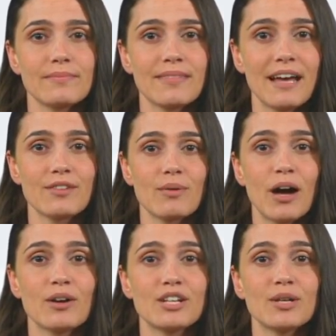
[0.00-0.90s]
If you
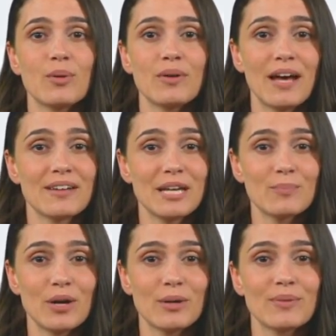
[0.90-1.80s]
are unsure about the
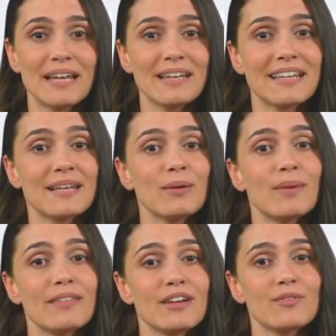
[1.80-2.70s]
appropriate cleaning
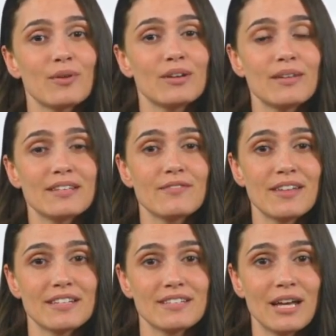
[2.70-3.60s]
method for a
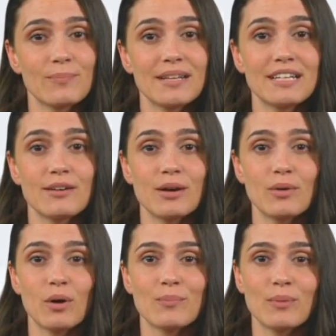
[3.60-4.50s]
specific stone
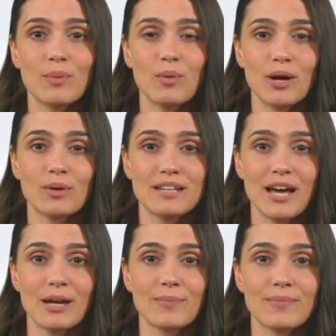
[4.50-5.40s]
material or memorial
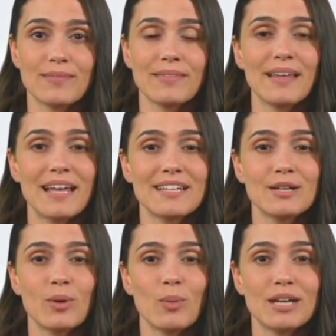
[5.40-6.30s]
type, it is
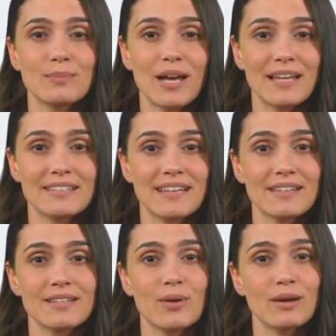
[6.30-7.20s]
always best to
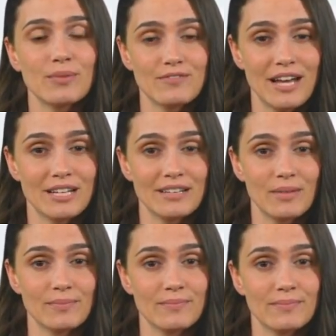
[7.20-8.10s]
consult a professional.